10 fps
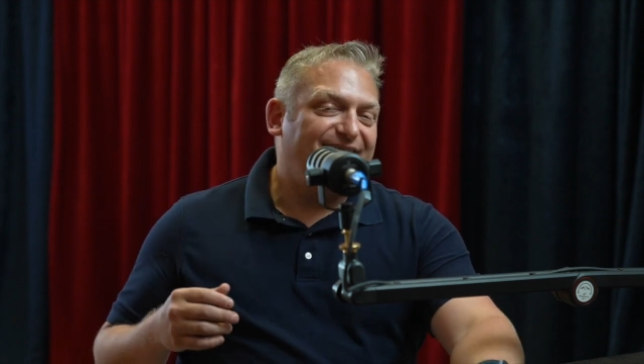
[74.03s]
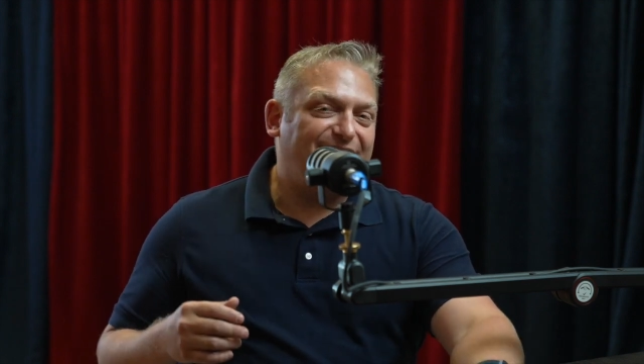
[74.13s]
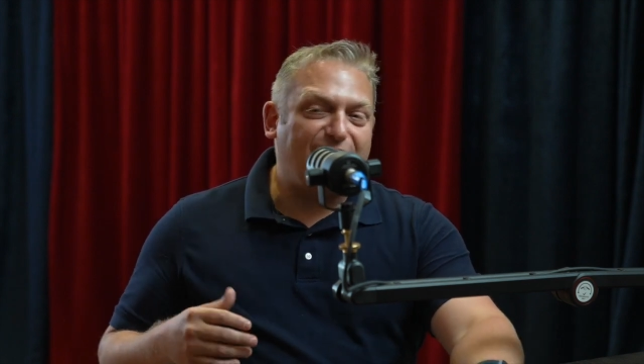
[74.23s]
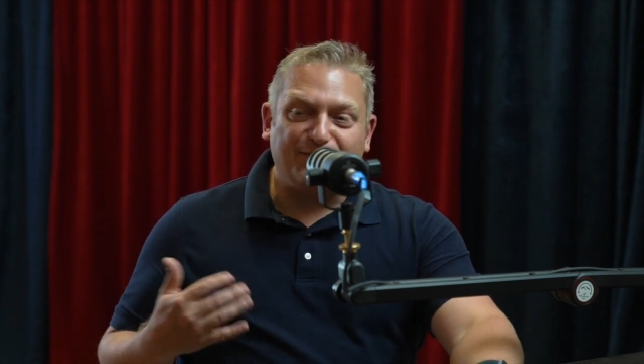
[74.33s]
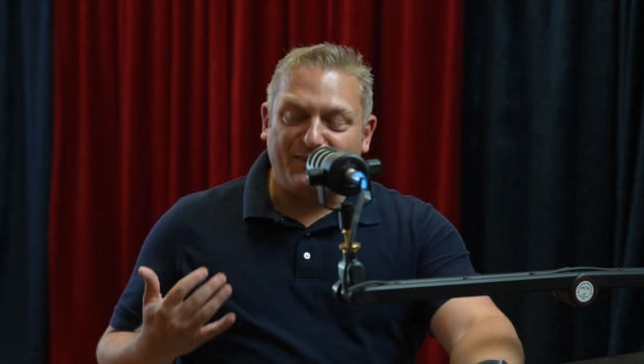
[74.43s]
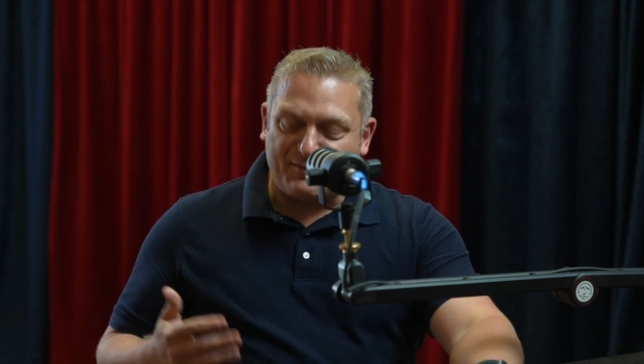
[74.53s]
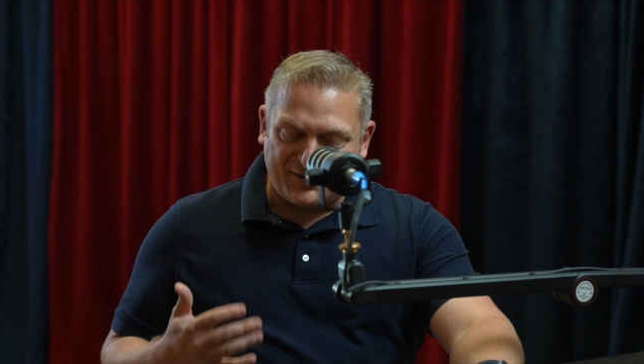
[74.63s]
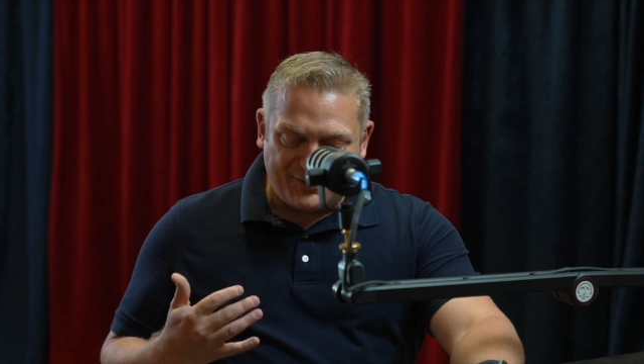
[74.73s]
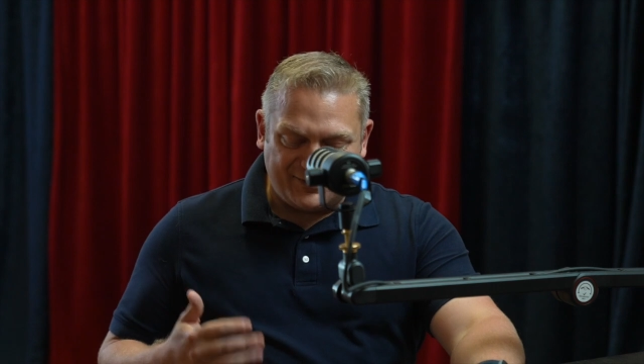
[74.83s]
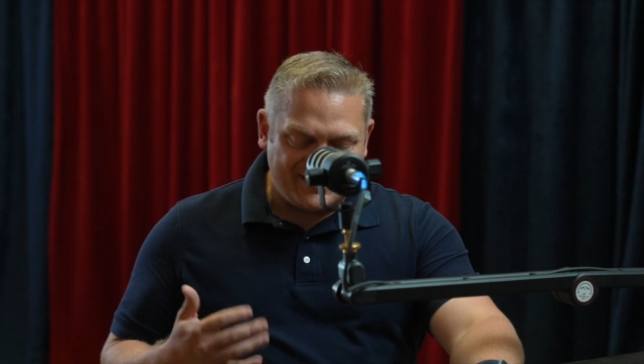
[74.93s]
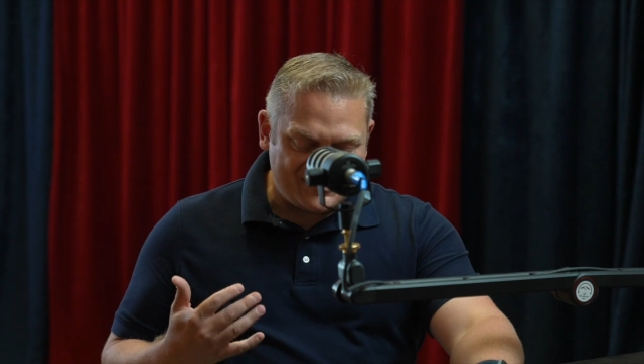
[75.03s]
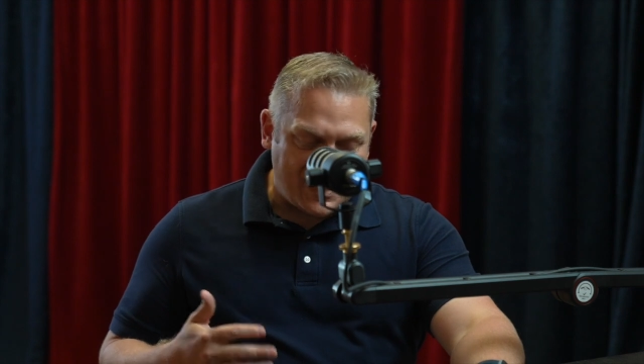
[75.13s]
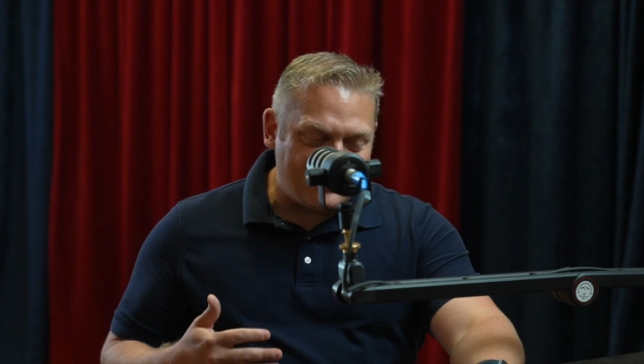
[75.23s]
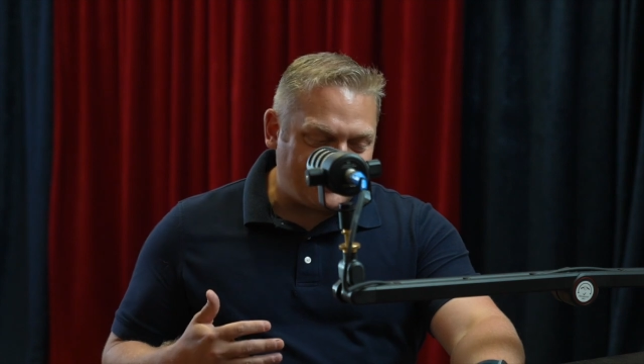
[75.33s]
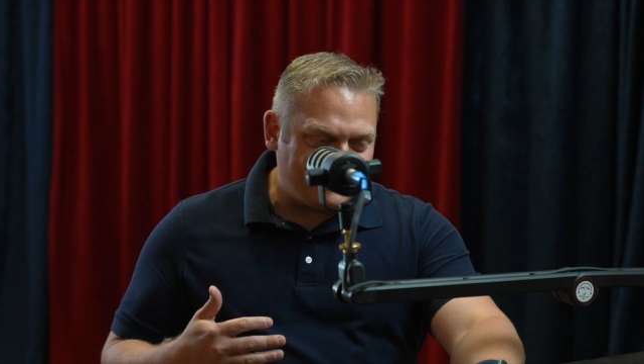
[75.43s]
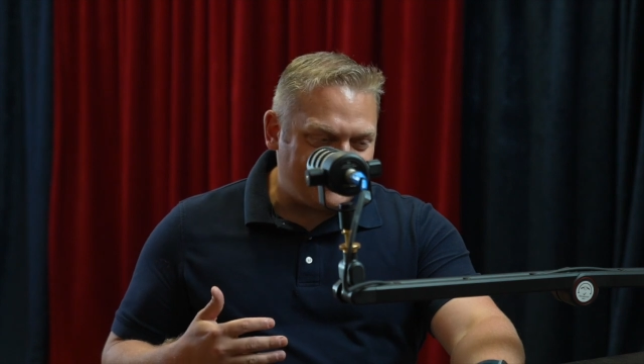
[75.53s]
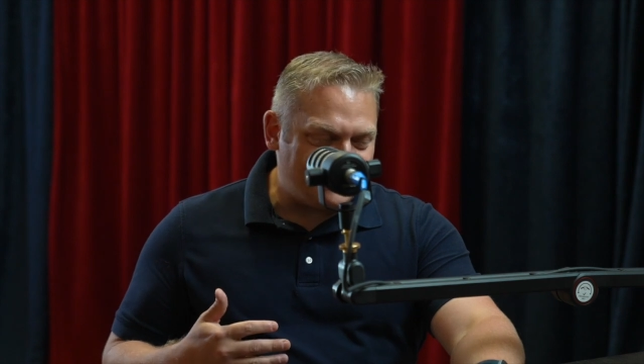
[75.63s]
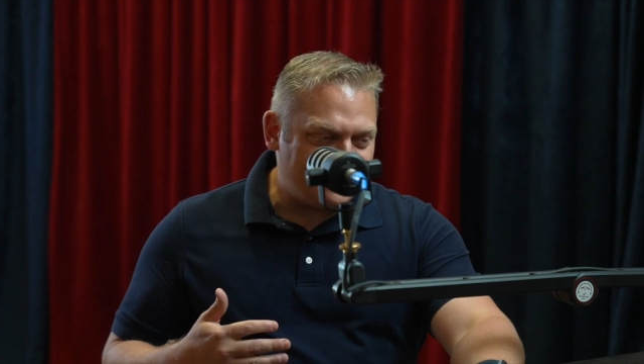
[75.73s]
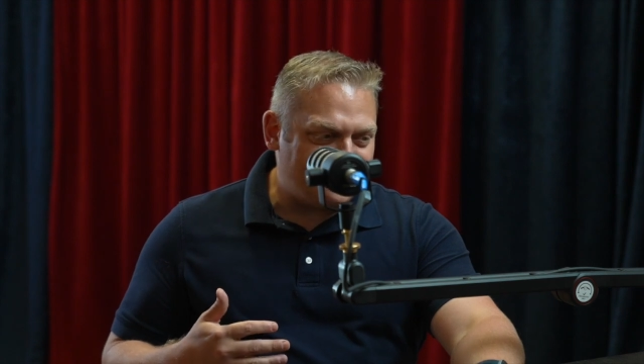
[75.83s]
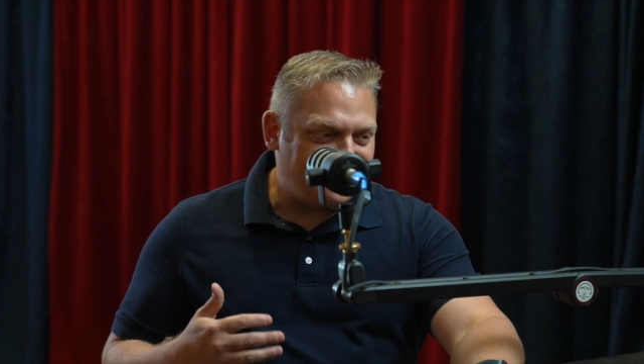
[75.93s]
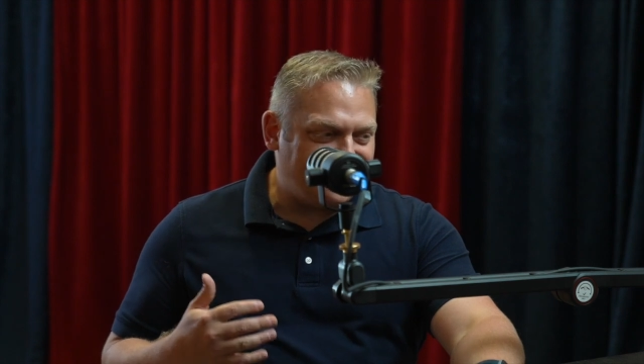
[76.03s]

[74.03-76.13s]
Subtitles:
And I remember going to the job interview,